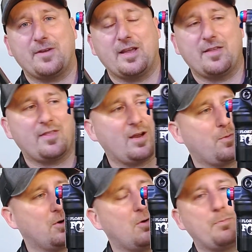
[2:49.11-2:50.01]
and they
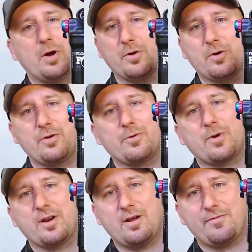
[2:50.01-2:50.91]
will pogo you
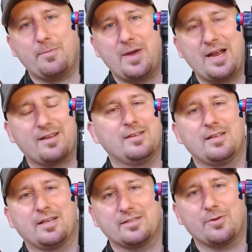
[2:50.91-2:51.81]
right off the back
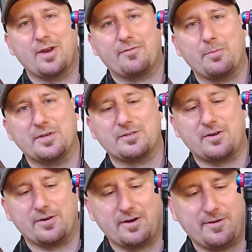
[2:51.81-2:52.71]
because they'll never be
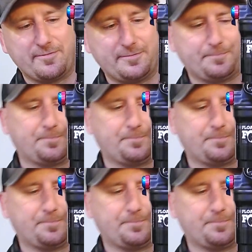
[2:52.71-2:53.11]
strong enough.